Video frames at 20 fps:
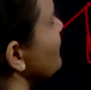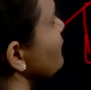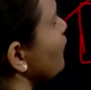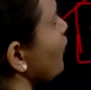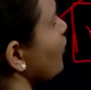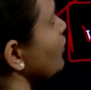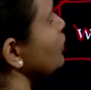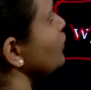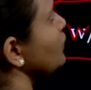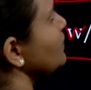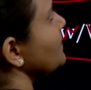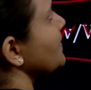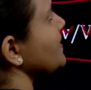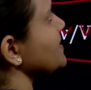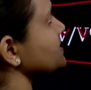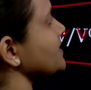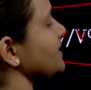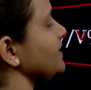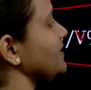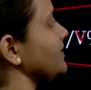volume
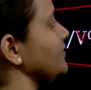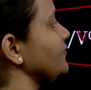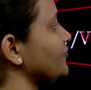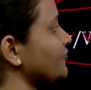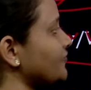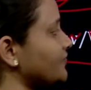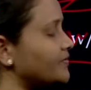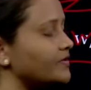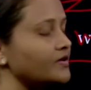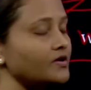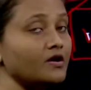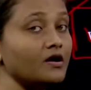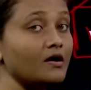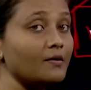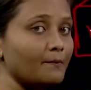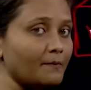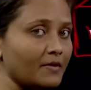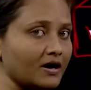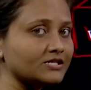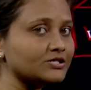percentage.
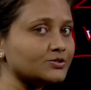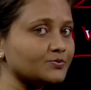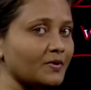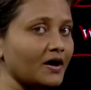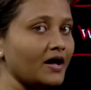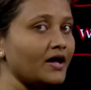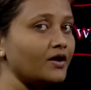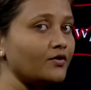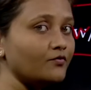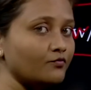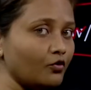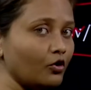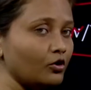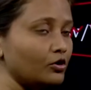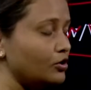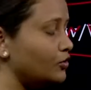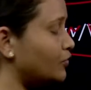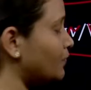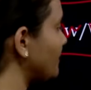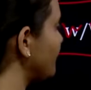Mass by
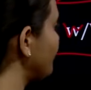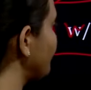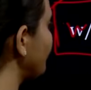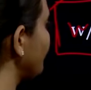volume.